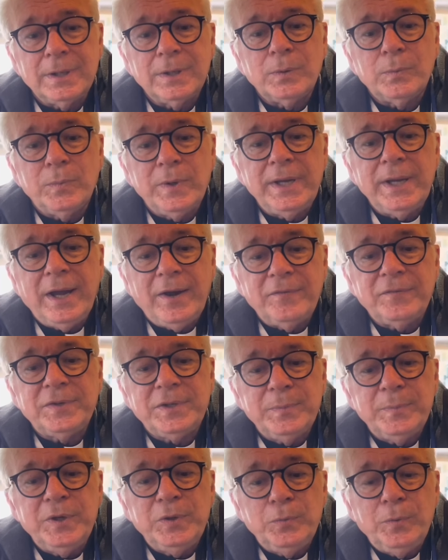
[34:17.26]
we have
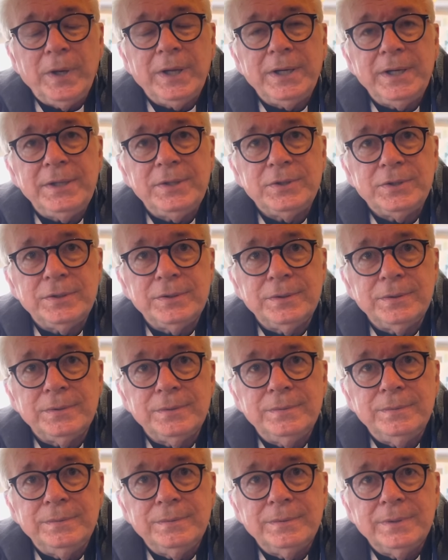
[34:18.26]
to be ready
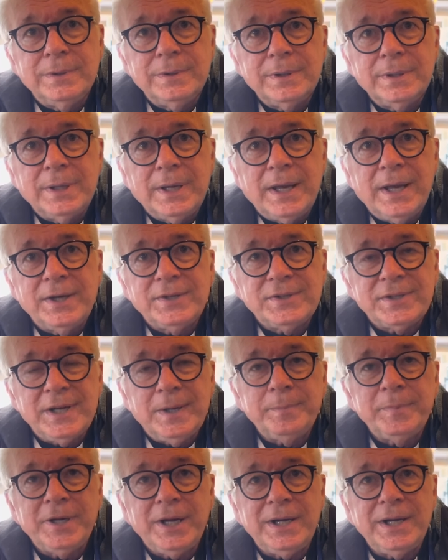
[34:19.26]
to
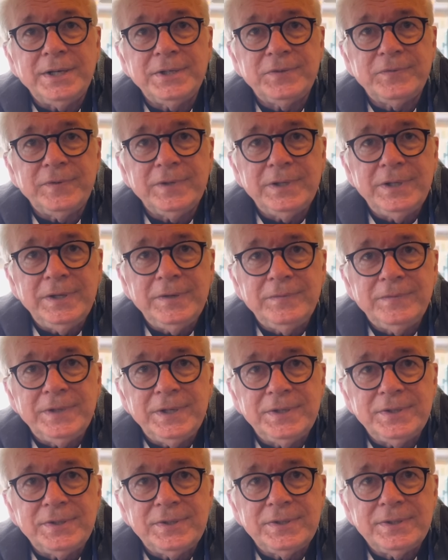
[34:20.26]
accept God's
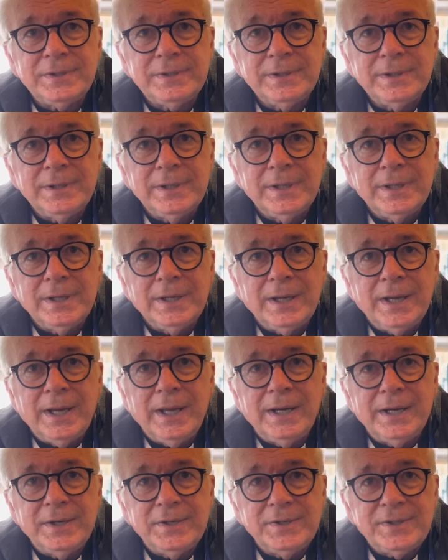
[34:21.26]
forgiveness
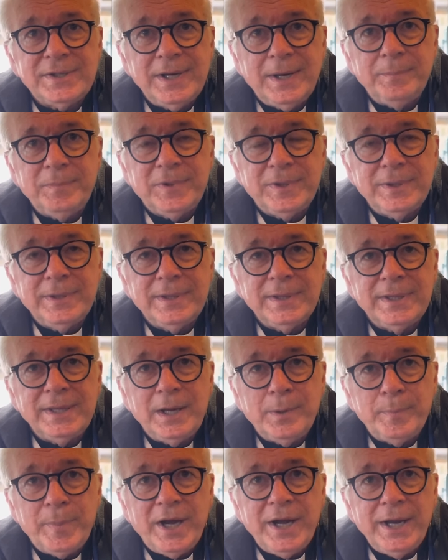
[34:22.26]
and accept
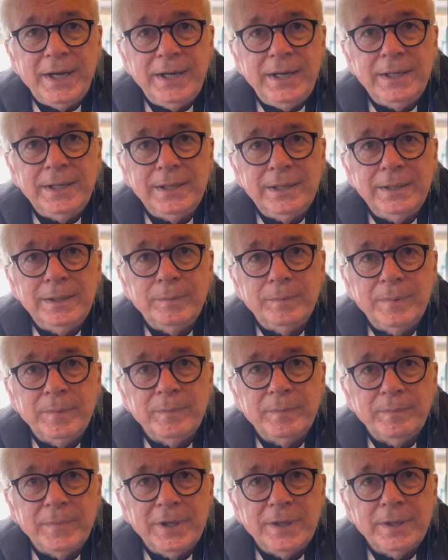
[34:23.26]
the abiding
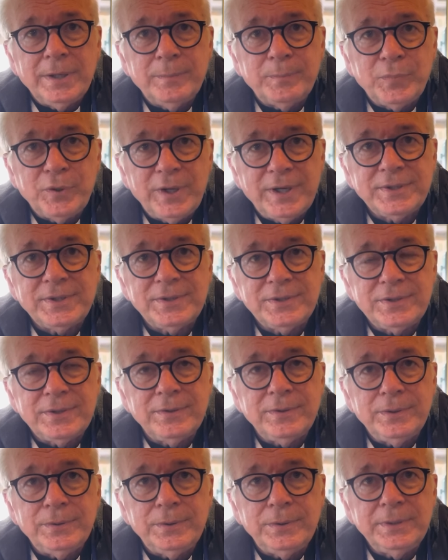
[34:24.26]
presence
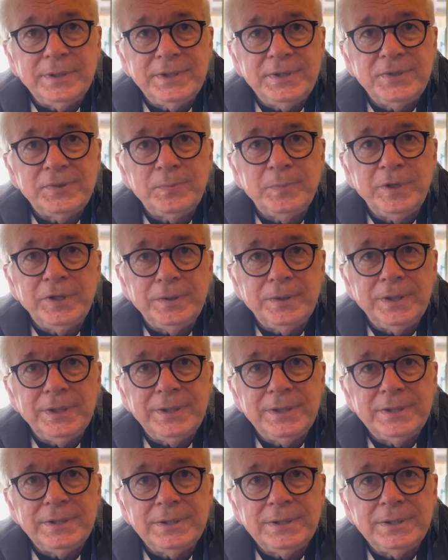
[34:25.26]
of the Holy Spirit.